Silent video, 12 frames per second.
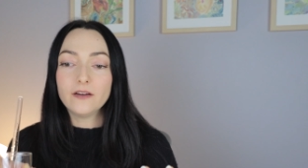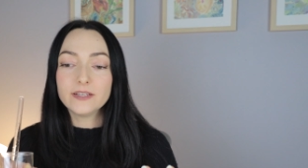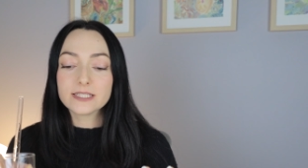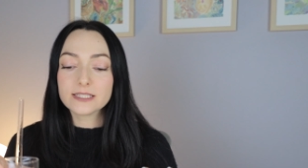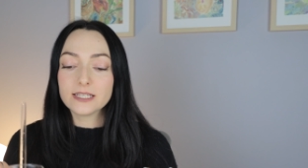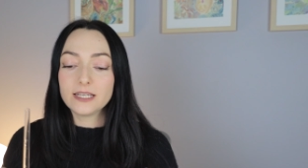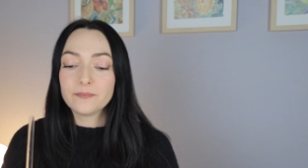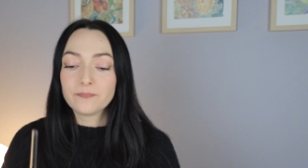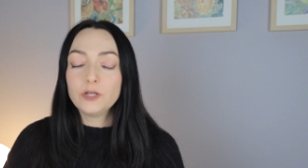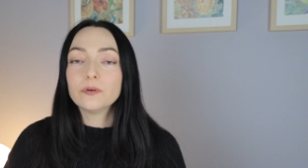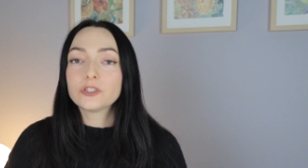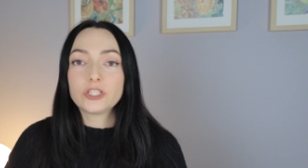obviously
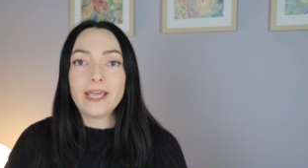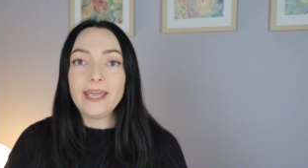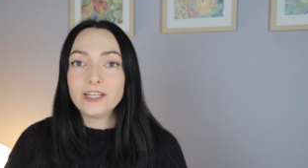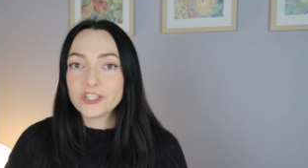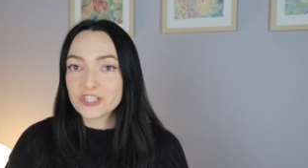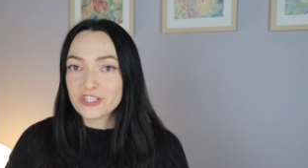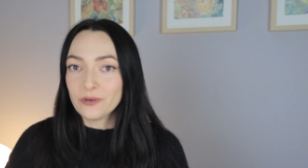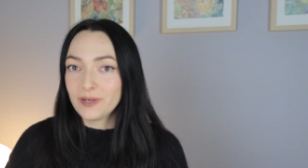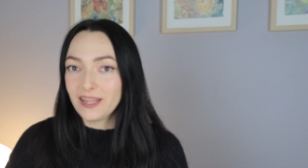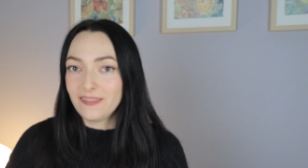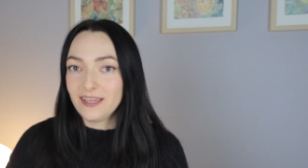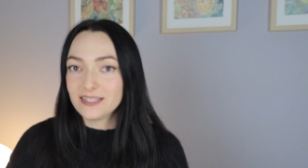you will change so
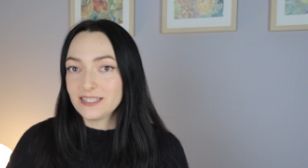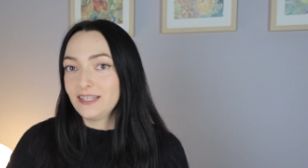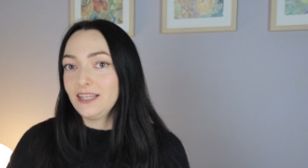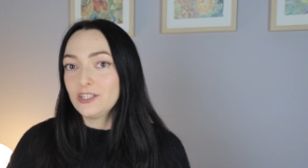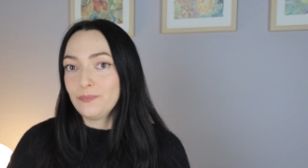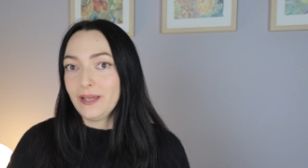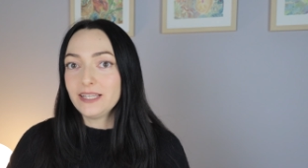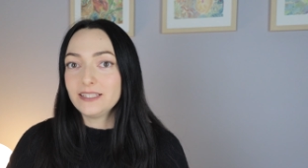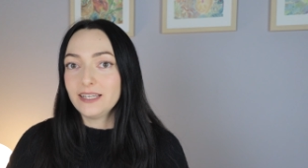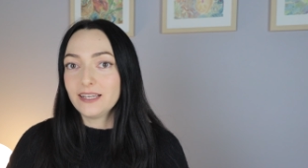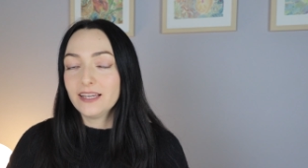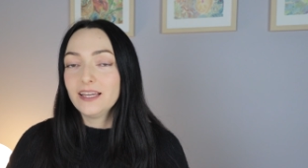many things in each
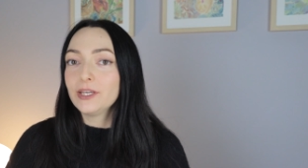painting,